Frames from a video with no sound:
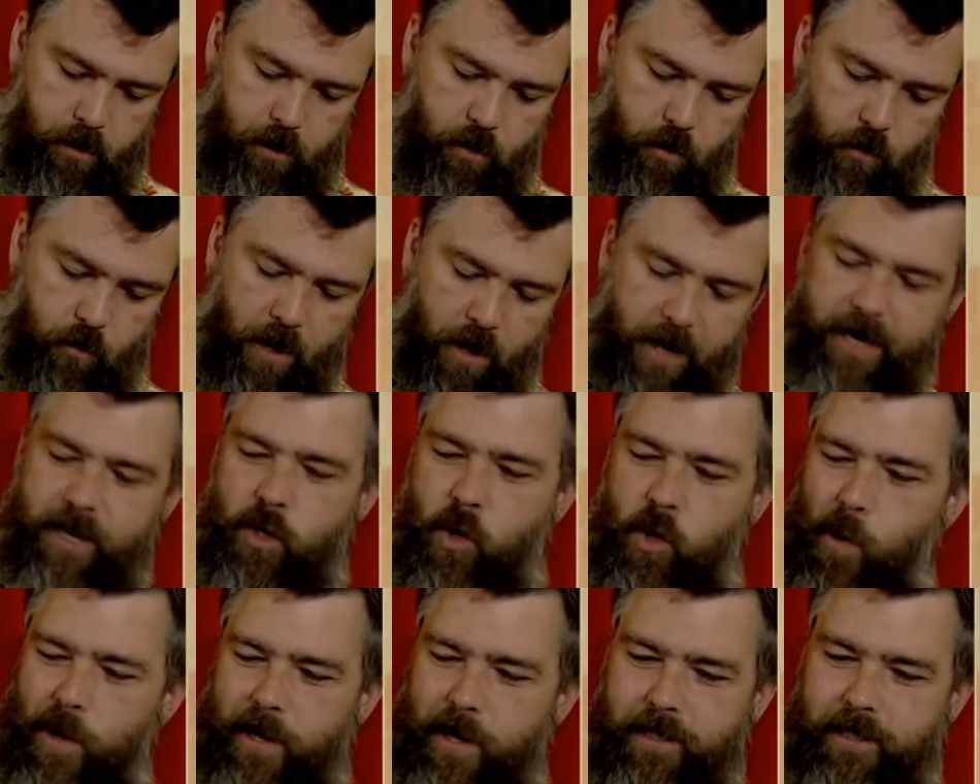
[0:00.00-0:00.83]
You know, writing
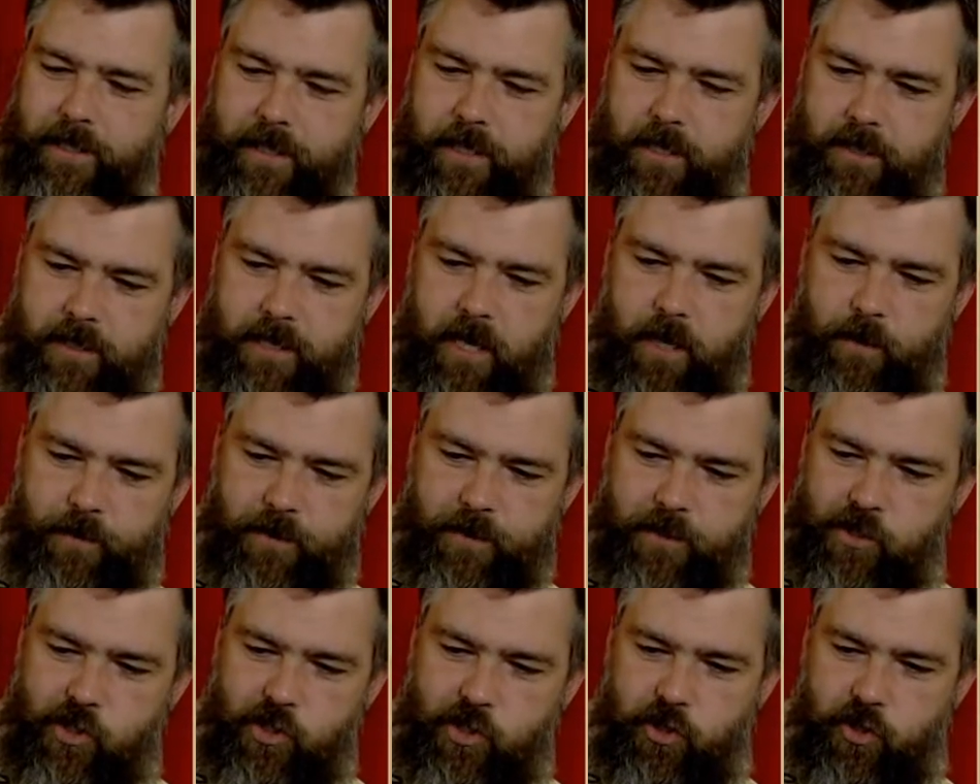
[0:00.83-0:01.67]
quickly doesn't help.
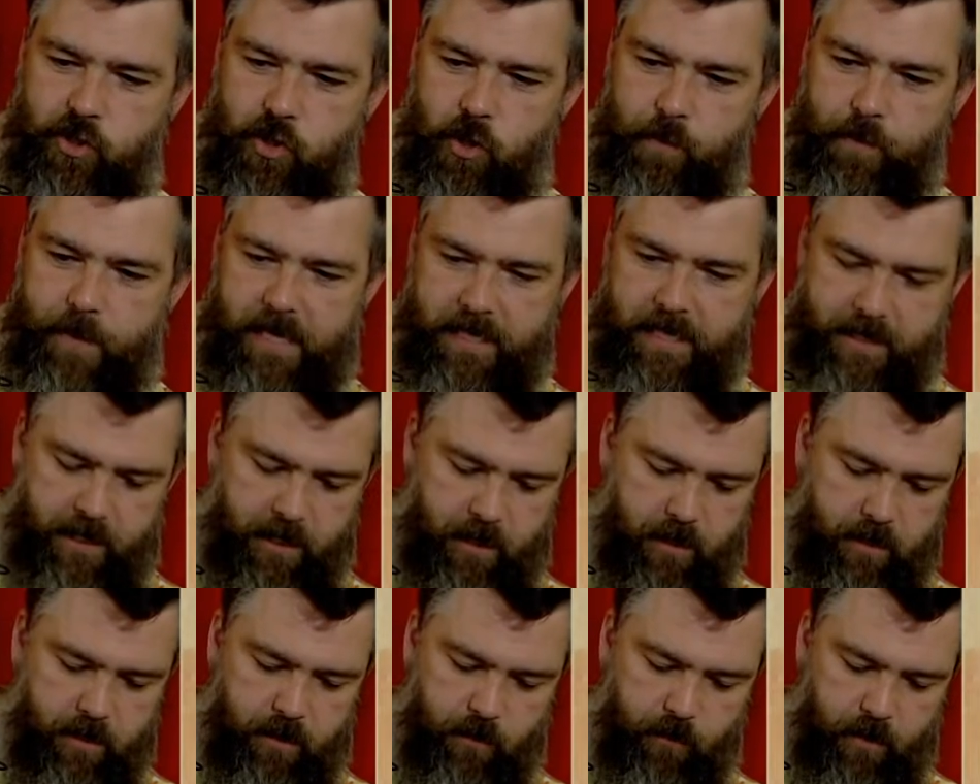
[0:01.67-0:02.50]
It's just so messy.
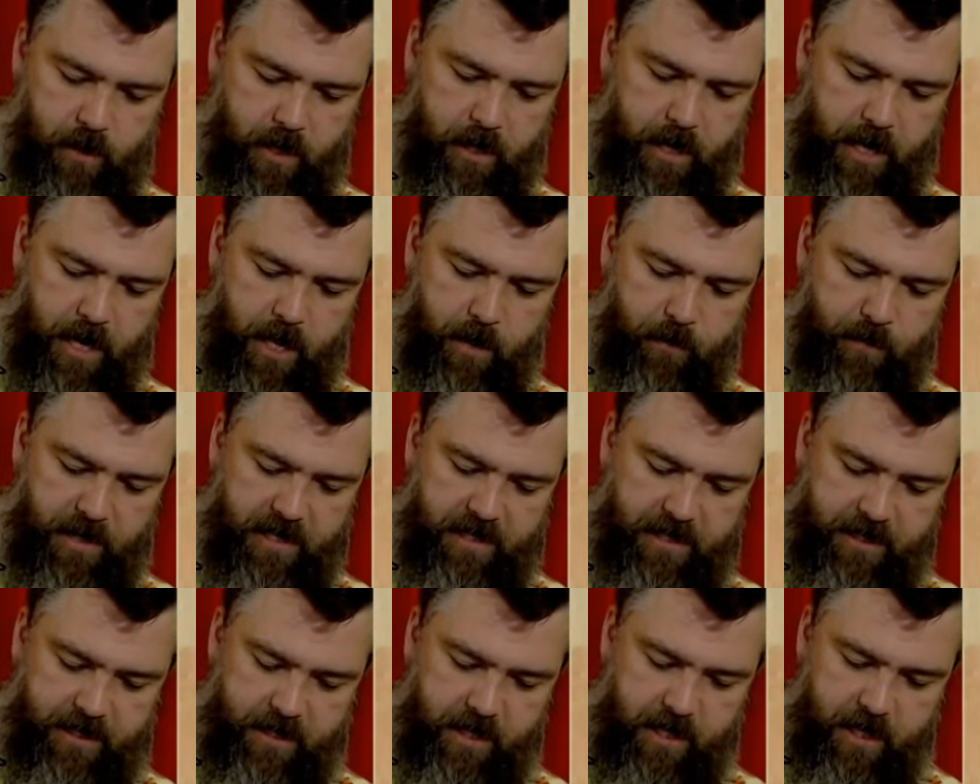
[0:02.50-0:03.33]
And then we got
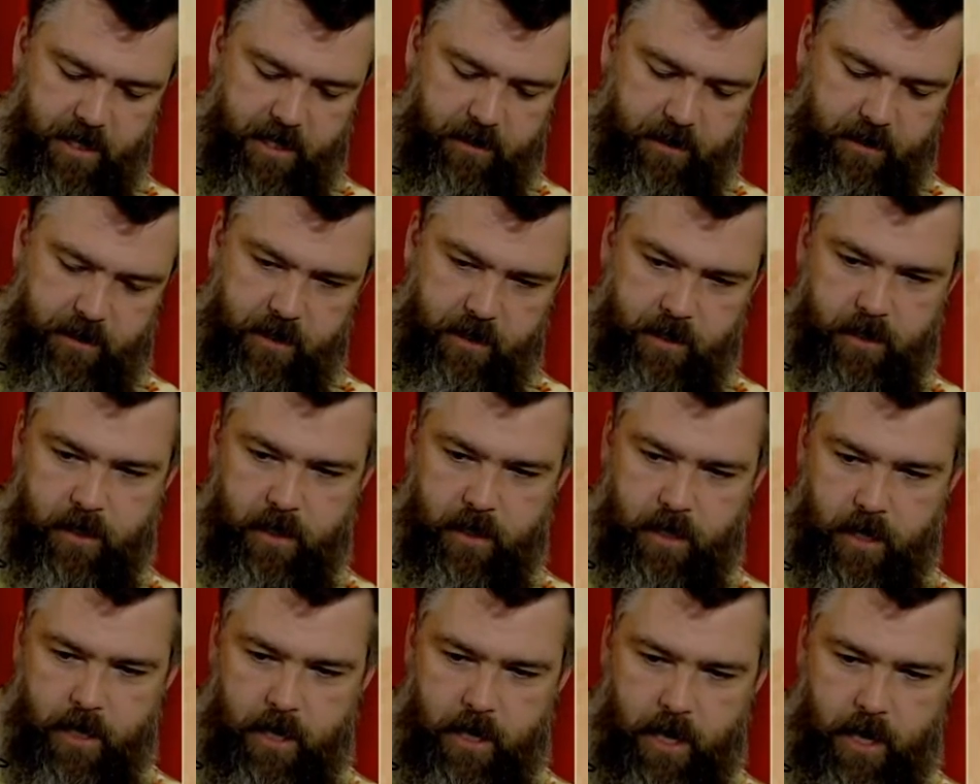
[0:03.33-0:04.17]
ABCs.
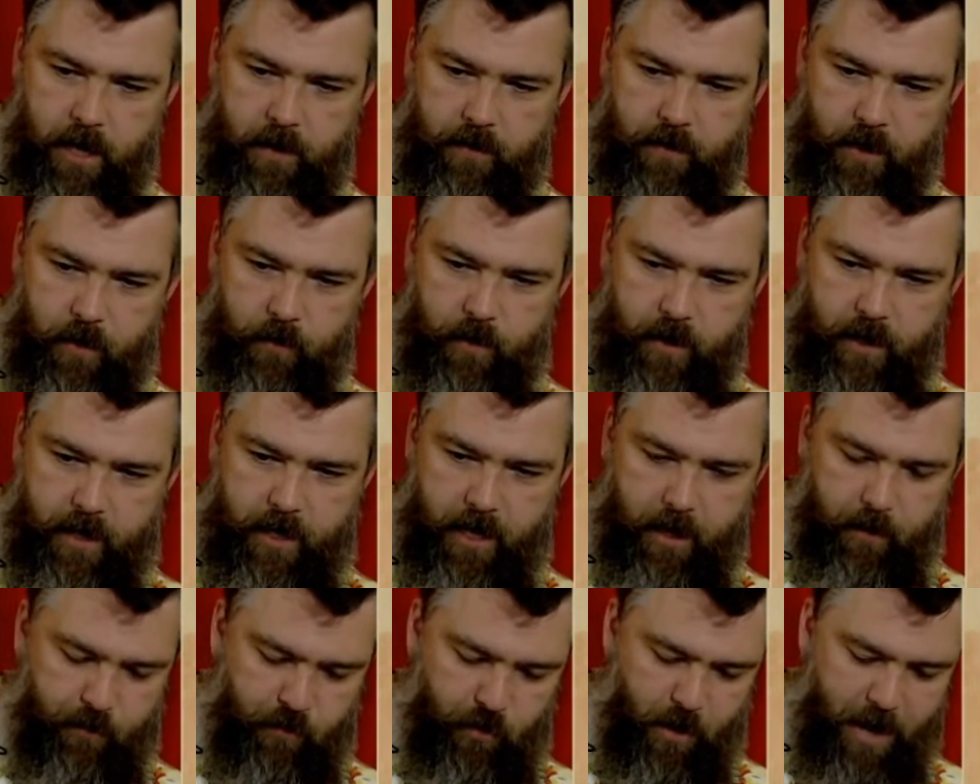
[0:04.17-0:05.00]
And then we
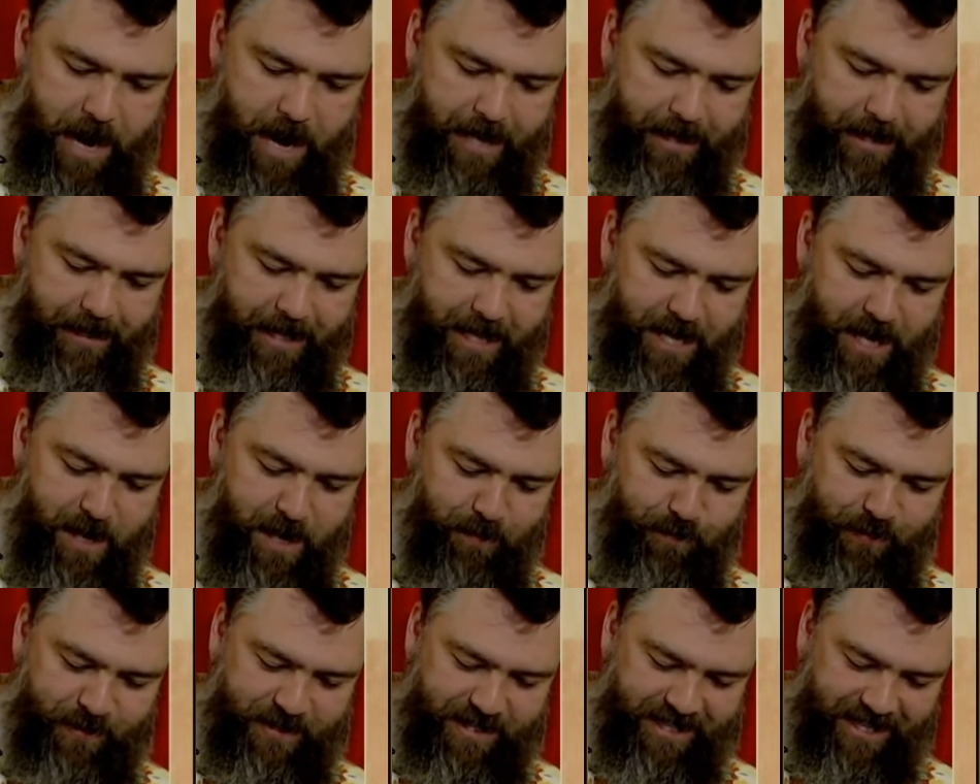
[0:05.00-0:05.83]
got Brad
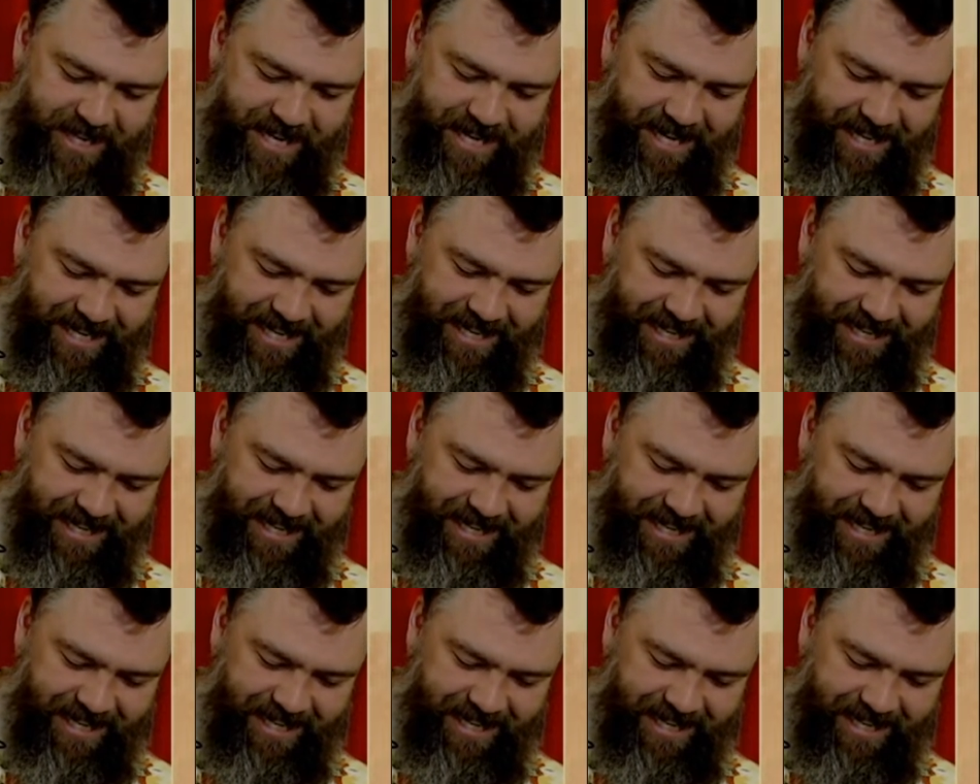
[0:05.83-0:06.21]
Lips.